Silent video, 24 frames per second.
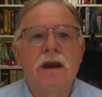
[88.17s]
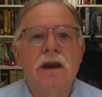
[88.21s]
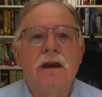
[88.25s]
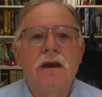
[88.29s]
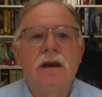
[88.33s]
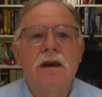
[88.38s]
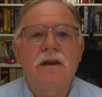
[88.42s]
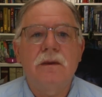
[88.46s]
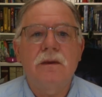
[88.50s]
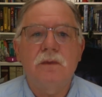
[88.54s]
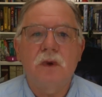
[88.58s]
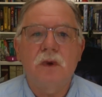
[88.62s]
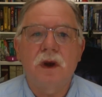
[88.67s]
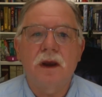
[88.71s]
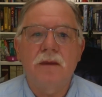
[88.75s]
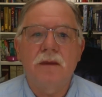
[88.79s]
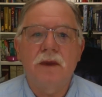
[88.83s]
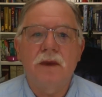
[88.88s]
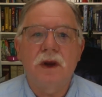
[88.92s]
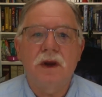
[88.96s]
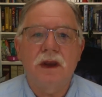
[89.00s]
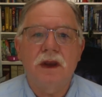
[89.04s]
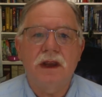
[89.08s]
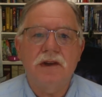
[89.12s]
The
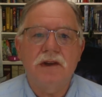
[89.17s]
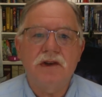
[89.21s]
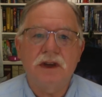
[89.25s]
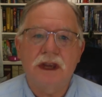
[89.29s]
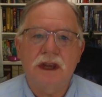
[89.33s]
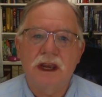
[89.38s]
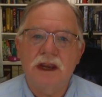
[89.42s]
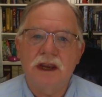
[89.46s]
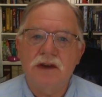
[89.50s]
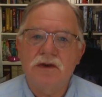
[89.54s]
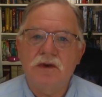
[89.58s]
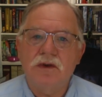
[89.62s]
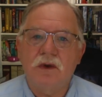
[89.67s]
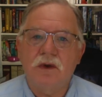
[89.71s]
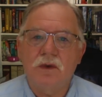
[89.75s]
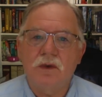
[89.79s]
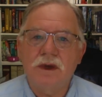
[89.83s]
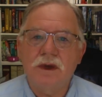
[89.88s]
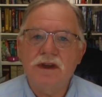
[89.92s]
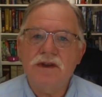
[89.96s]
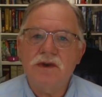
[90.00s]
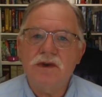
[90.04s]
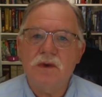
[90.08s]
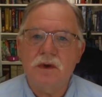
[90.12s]
primary educational
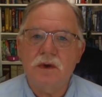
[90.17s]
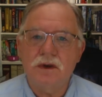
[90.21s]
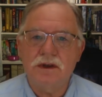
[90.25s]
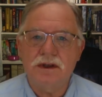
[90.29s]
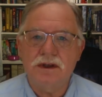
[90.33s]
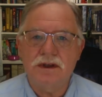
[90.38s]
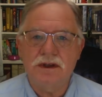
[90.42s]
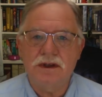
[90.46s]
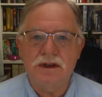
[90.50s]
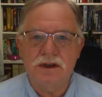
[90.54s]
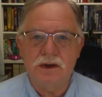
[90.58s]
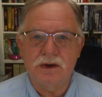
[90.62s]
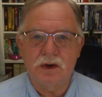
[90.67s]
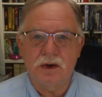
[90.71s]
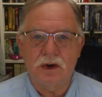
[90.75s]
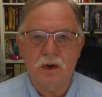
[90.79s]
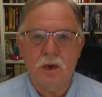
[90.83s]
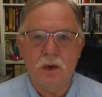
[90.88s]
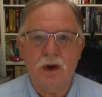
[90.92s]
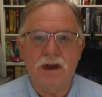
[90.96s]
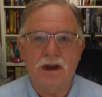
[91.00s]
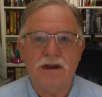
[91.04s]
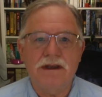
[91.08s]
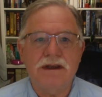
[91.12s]
resources you're
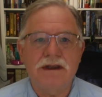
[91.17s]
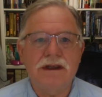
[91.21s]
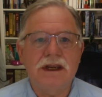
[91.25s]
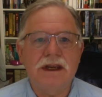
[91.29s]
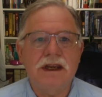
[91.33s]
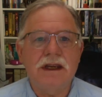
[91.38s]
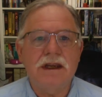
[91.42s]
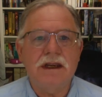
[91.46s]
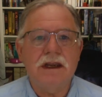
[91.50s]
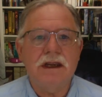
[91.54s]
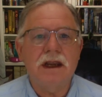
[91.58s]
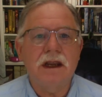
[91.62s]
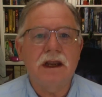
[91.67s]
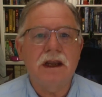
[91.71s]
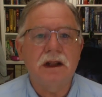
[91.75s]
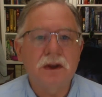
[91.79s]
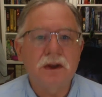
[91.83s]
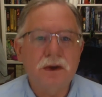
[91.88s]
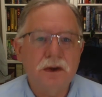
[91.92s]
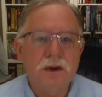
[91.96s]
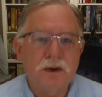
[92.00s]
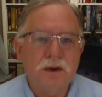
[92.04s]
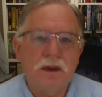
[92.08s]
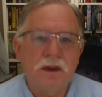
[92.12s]
going to need
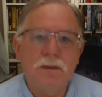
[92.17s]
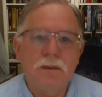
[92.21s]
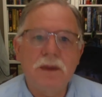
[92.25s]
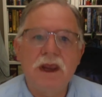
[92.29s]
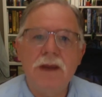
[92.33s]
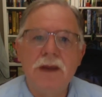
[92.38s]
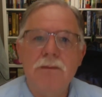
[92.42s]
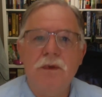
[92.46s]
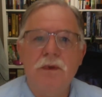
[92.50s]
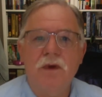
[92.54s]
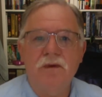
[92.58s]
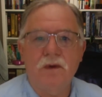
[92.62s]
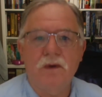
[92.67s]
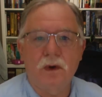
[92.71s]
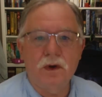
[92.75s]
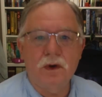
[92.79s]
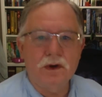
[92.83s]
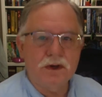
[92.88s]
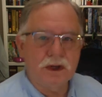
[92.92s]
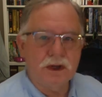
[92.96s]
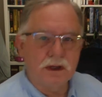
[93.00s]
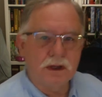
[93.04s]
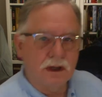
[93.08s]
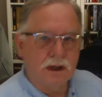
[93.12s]
include the paper
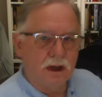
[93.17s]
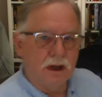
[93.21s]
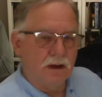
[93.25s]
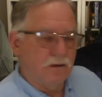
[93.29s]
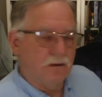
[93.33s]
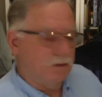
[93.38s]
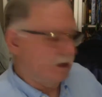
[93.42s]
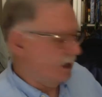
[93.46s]
version of the